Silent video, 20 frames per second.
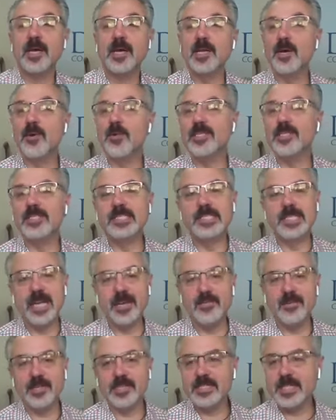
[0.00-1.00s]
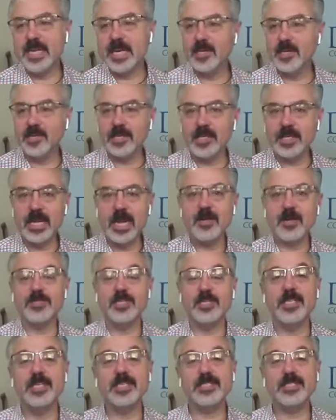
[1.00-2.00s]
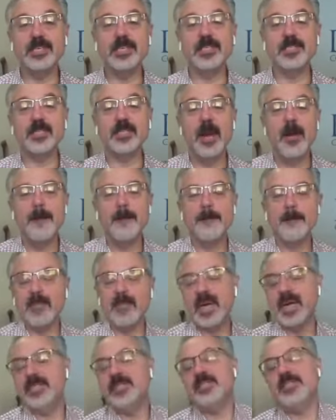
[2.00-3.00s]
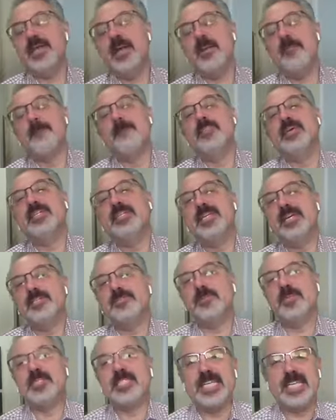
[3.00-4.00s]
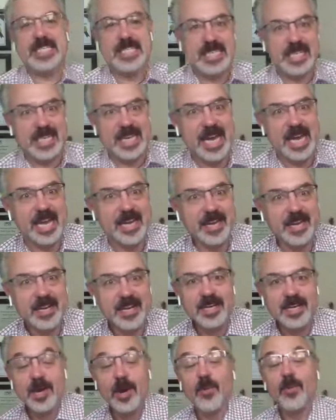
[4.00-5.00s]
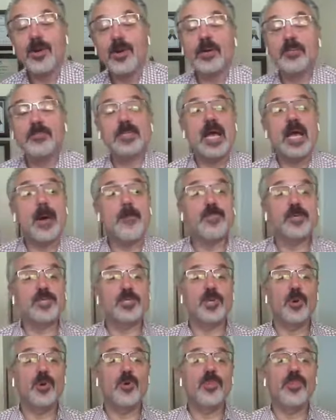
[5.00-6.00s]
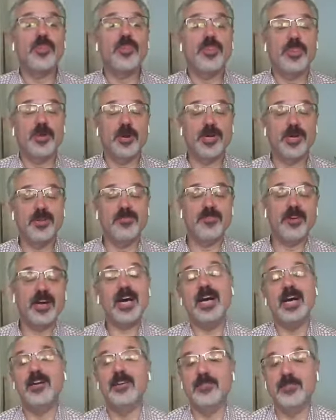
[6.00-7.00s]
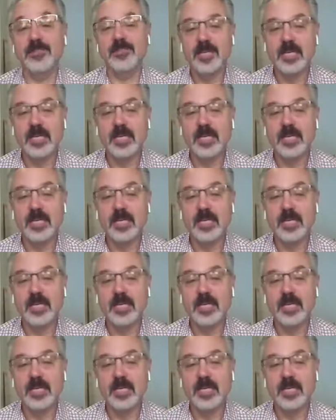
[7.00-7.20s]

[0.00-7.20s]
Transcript: Hello, it's David Taylor Klaus, and this is Mindset Mondays with DTK. Welcome to episode 35.